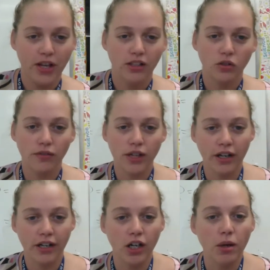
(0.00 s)
so I've got
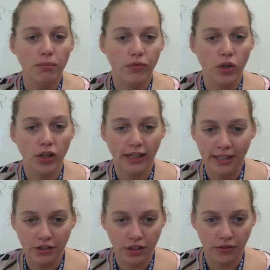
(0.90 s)
a cup for
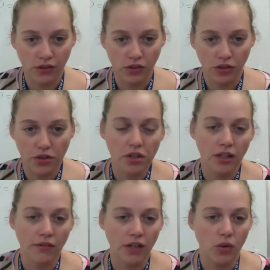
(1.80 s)
each different
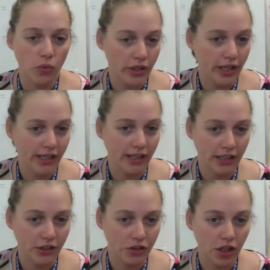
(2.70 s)
solution. I've got one egg in
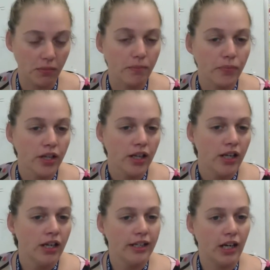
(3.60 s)
each cup.
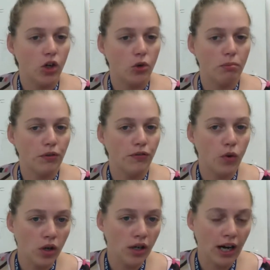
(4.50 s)
Now,
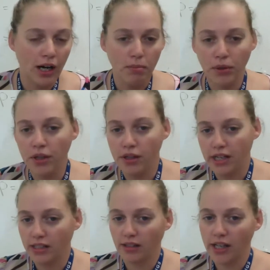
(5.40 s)
before I put
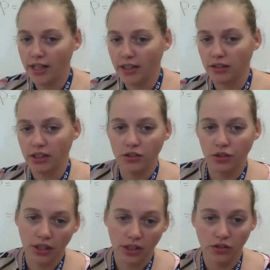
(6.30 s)
these eggs
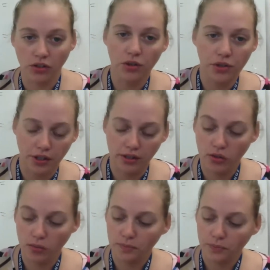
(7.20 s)
into their
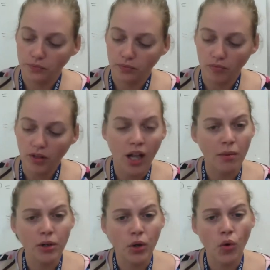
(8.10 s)
solutions,
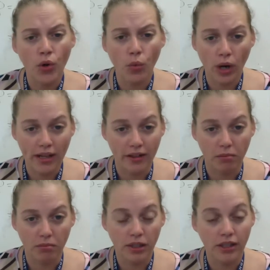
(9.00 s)
I'm going to want to weigh
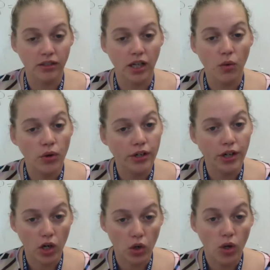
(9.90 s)
them, because I want to
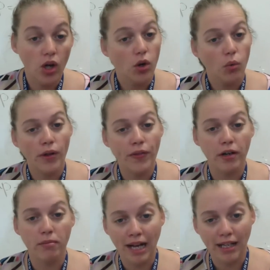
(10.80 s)
know what
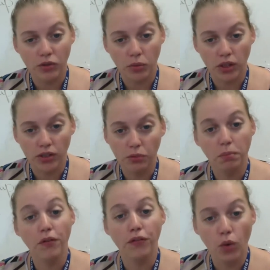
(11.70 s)
their mass was
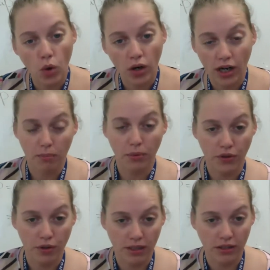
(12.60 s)
before I put
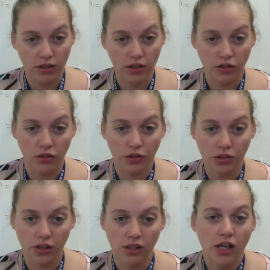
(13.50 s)
them into the
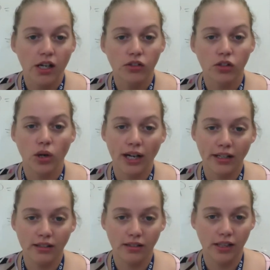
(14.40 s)
solution, so I
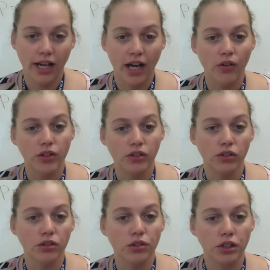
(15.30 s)
can see how the
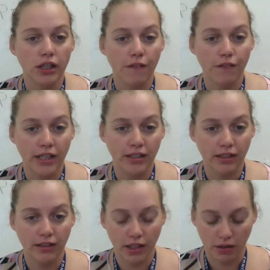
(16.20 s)
solution
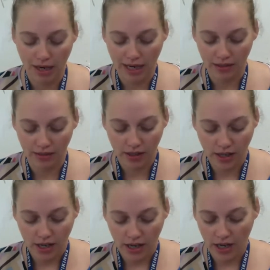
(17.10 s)
affected their mass
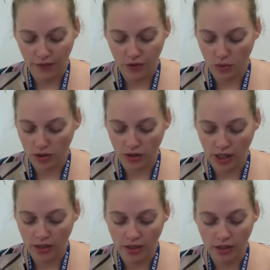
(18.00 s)
afterwards,
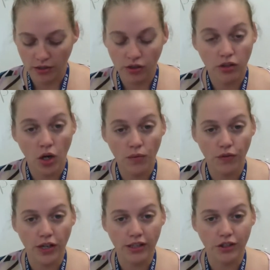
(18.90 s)
and then
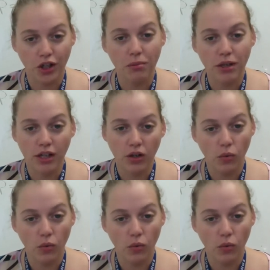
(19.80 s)
hopefully determine